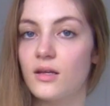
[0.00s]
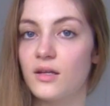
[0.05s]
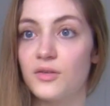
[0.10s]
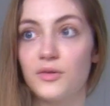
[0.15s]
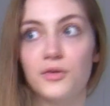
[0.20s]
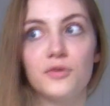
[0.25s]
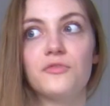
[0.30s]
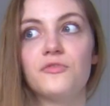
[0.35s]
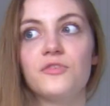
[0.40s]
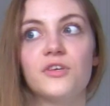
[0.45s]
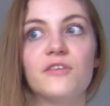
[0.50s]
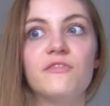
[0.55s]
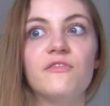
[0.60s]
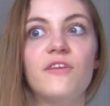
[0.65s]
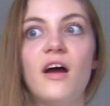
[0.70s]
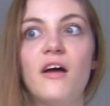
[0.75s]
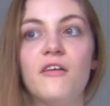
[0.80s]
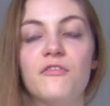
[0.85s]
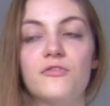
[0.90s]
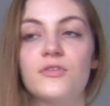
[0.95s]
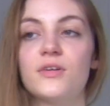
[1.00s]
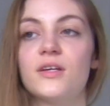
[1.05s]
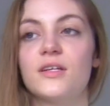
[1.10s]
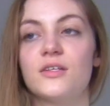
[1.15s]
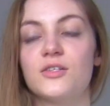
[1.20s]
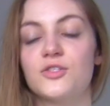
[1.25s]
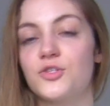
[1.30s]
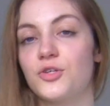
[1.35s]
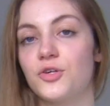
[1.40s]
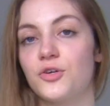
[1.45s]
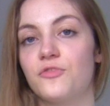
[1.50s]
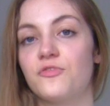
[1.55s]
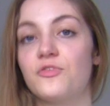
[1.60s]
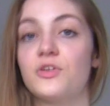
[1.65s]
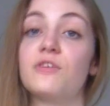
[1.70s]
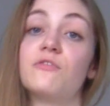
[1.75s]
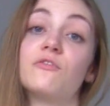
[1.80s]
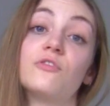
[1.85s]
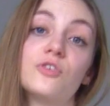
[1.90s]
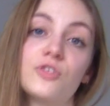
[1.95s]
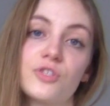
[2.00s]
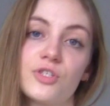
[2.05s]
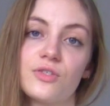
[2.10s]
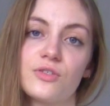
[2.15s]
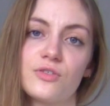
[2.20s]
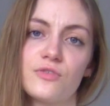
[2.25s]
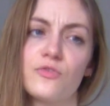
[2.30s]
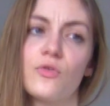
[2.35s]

gluten-free, fat-free, sugar-free versions.